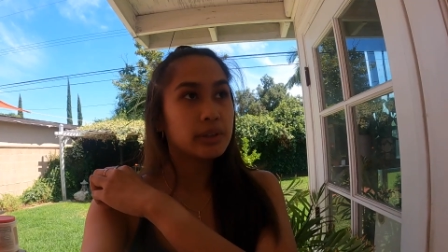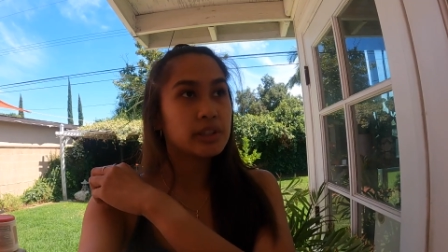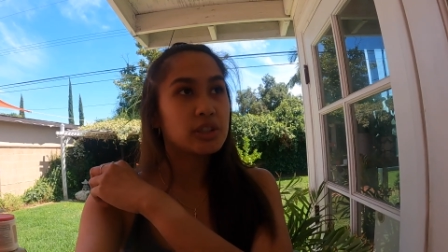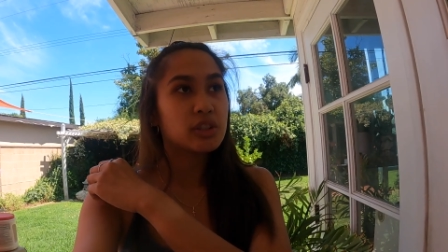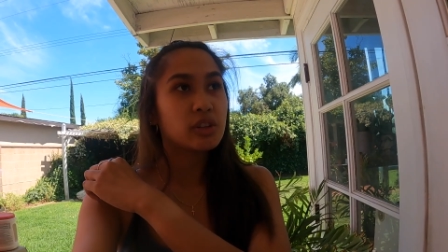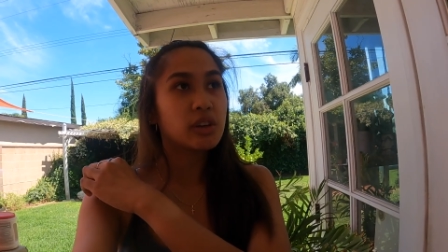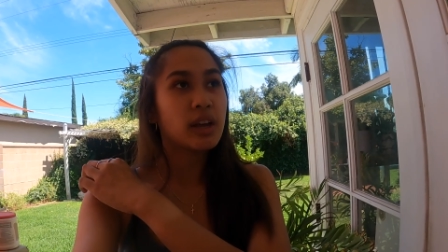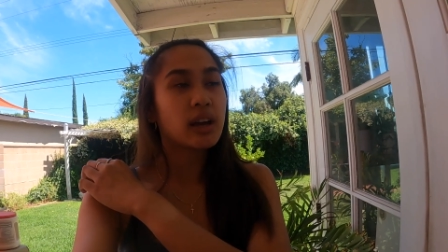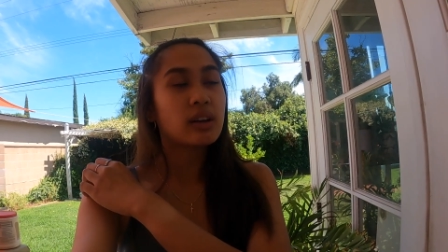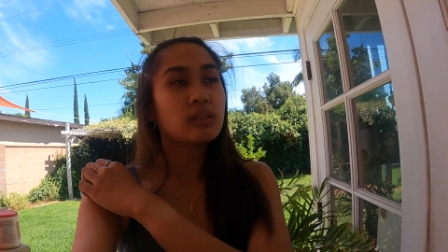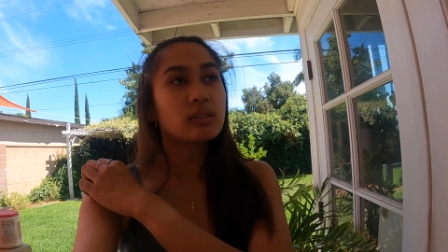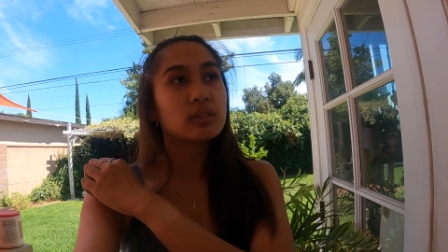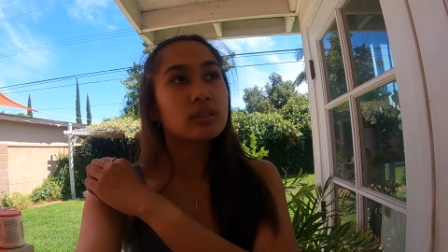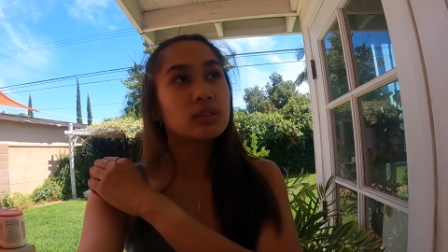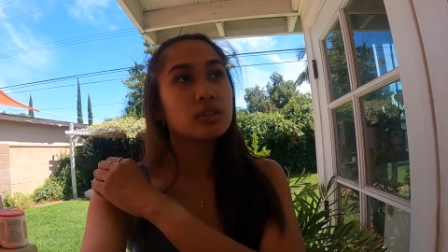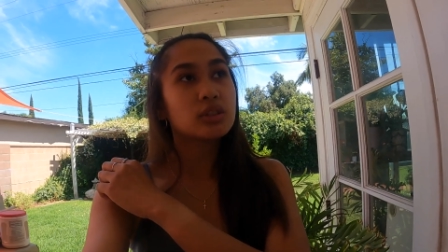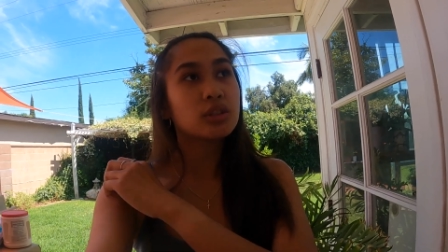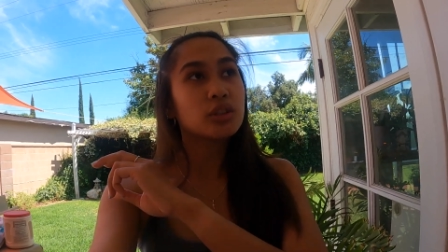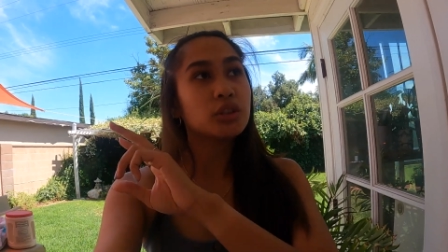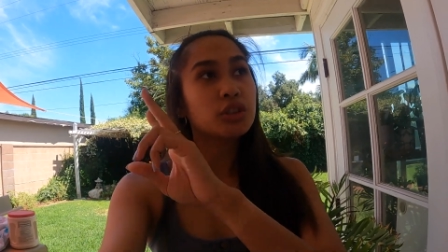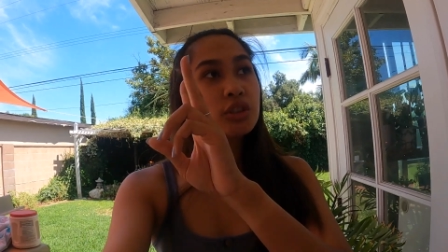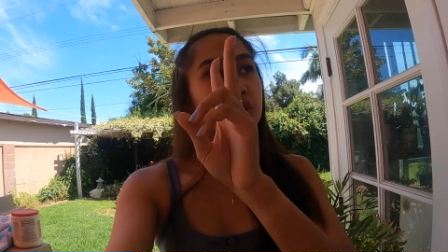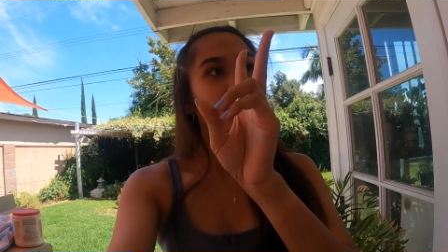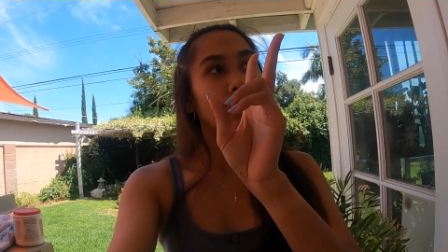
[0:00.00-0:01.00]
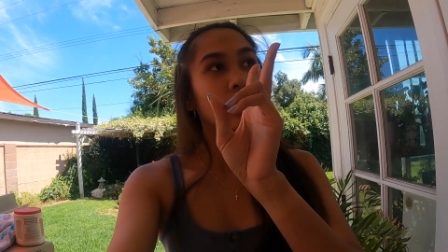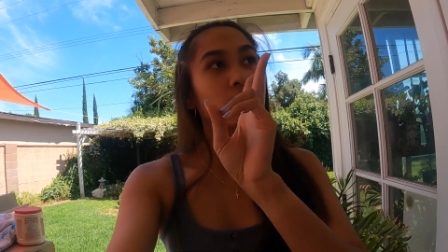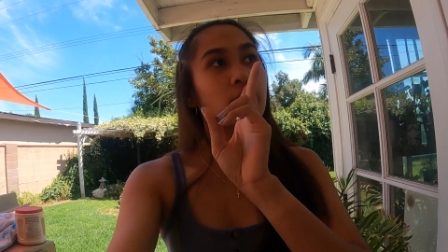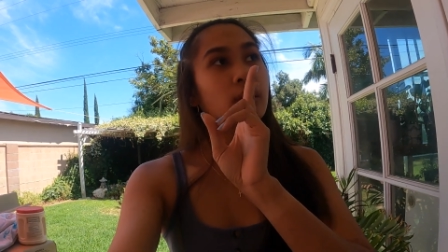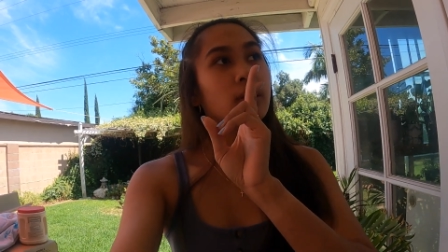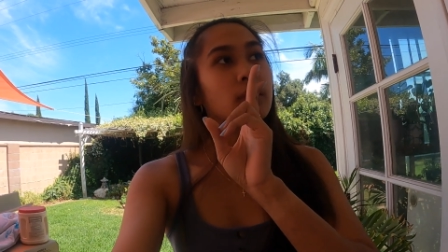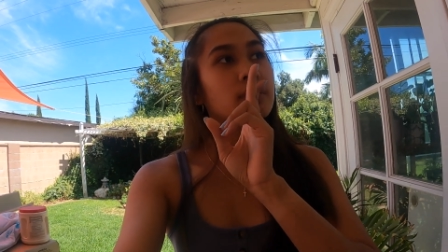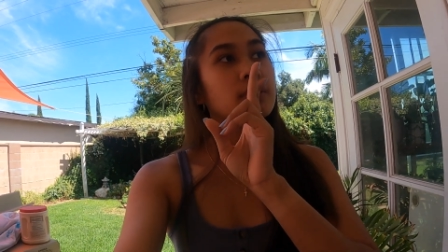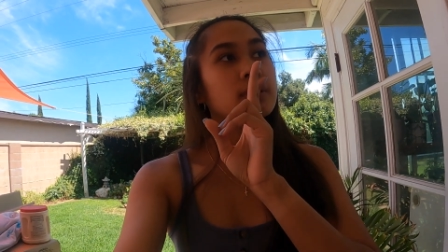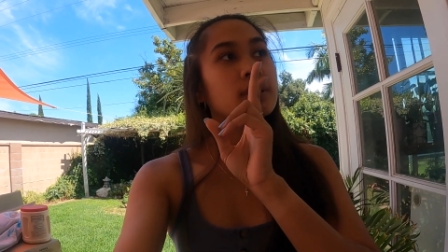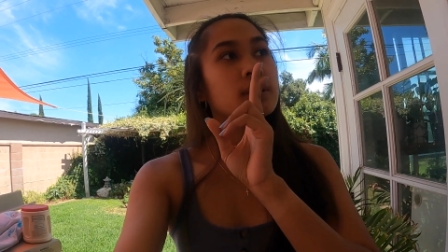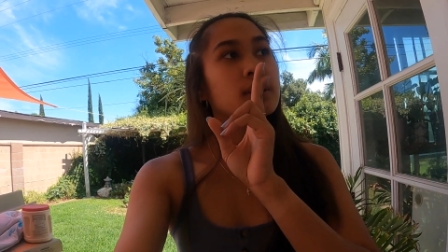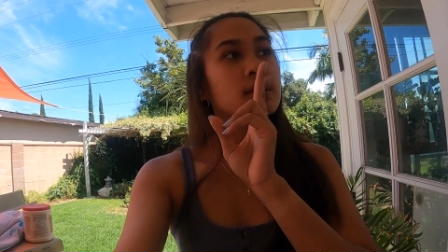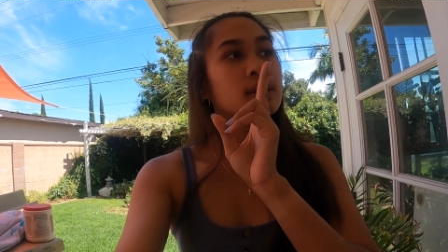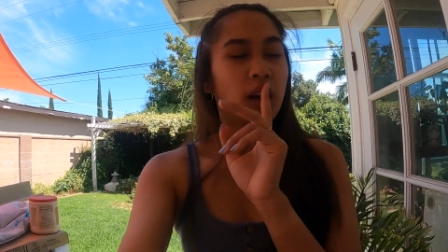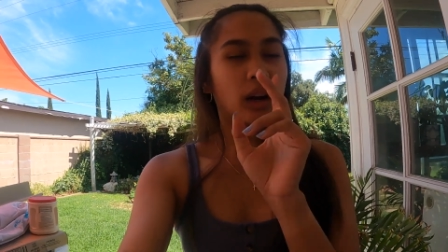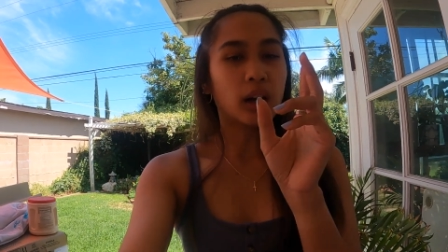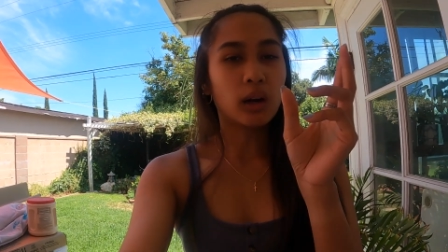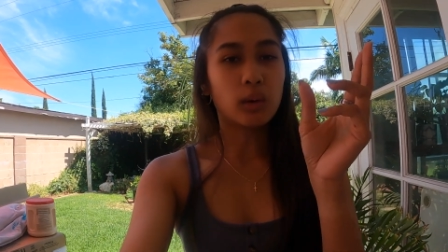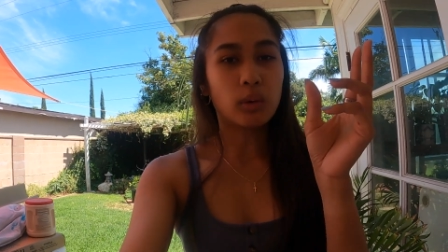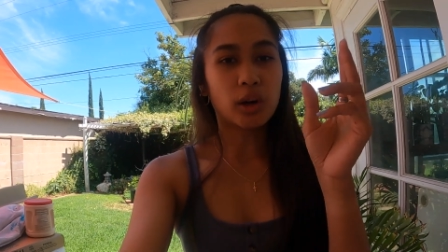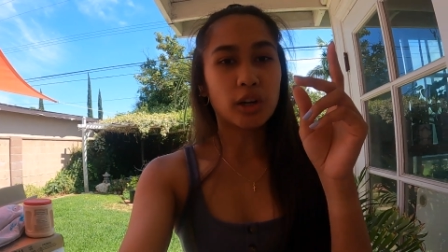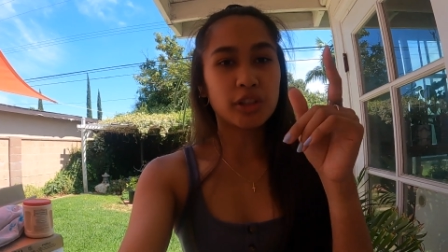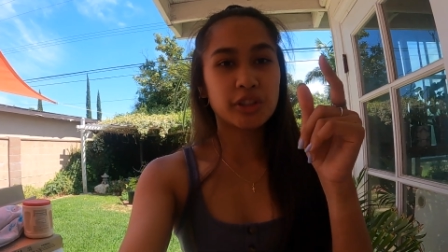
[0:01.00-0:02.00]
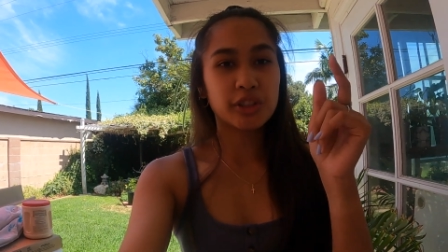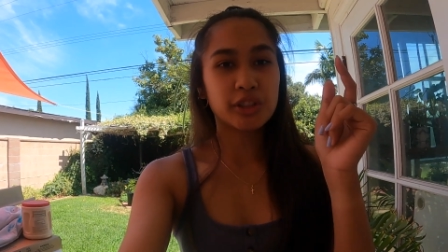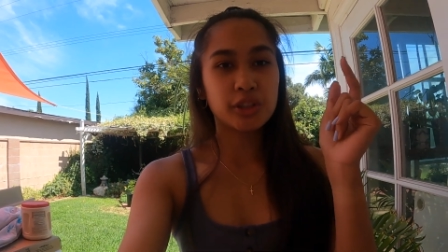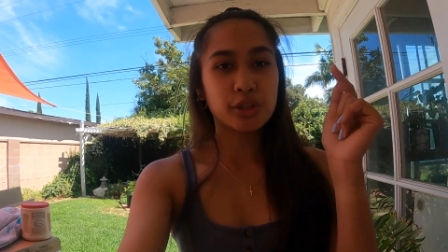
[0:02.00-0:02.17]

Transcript: we took out two shelves our washer